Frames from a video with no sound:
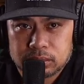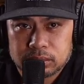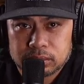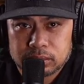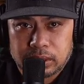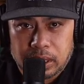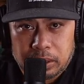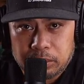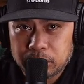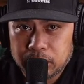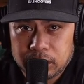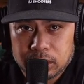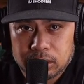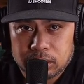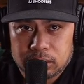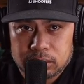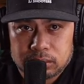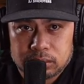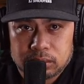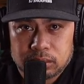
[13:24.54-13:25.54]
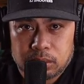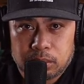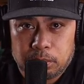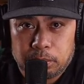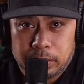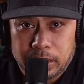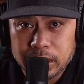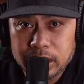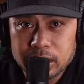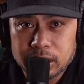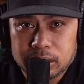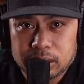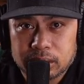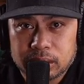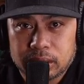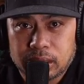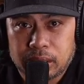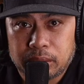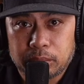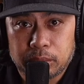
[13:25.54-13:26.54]
they were
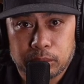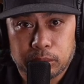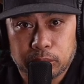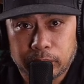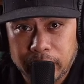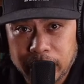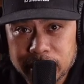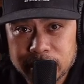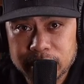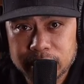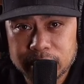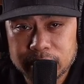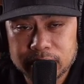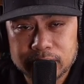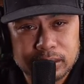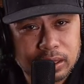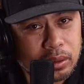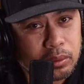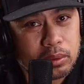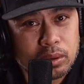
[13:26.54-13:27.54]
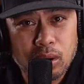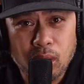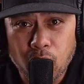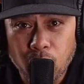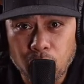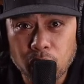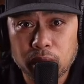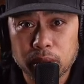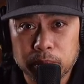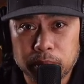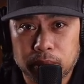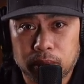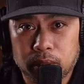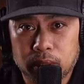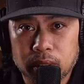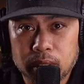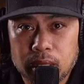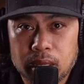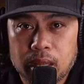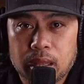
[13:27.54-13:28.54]
mean. They were racist. They were
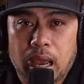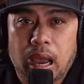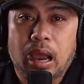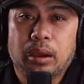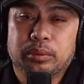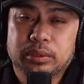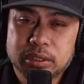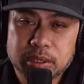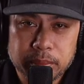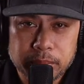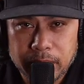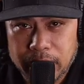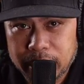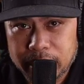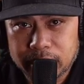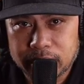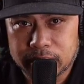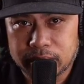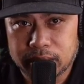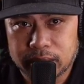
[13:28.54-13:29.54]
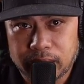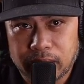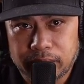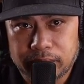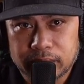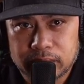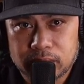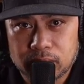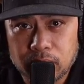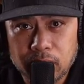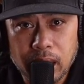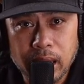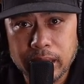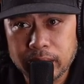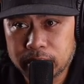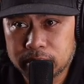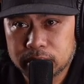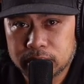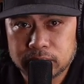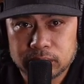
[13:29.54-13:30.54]
horrible. I was a medic in the Navy. So
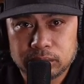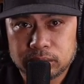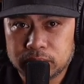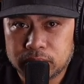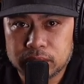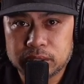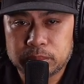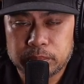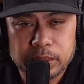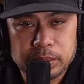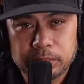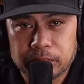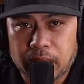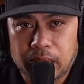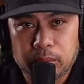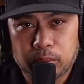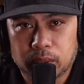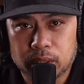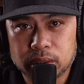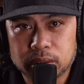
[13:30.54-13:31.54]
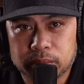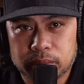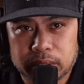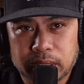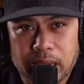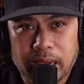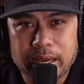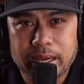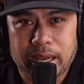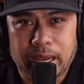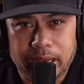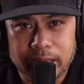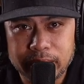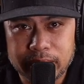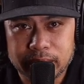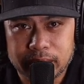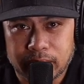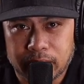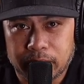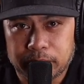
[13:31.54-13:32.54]
I, you know, there's people I worked with. I
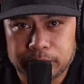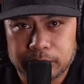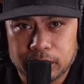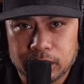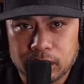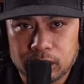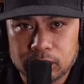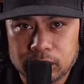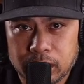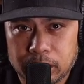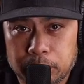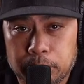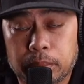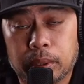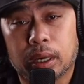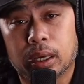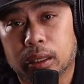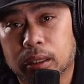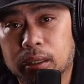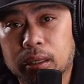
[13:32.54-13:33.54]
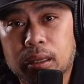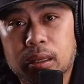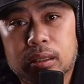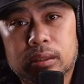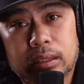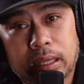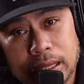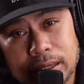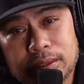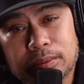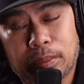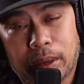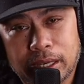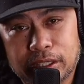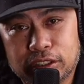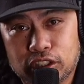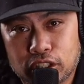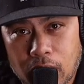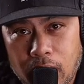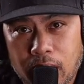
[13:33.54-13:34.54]
hated them, you know, like, but that's
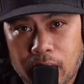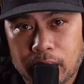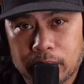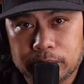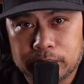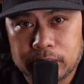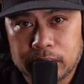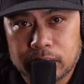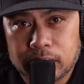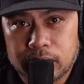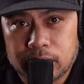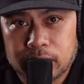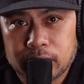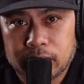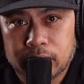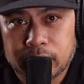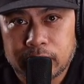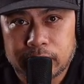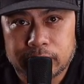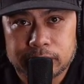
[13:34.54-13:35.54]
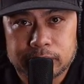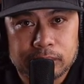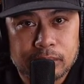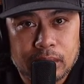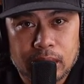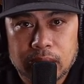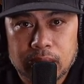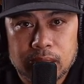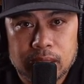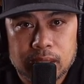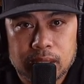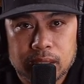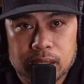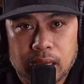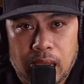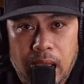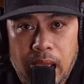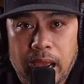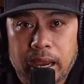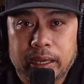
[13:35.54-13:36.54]
my job. And
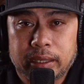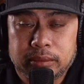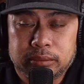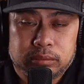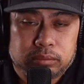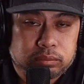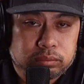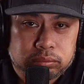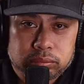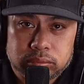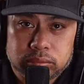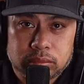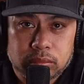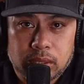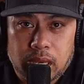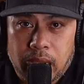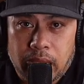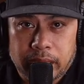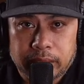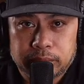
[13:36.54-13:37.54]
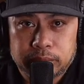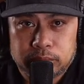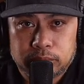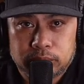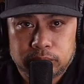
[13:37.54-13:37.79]
I, I,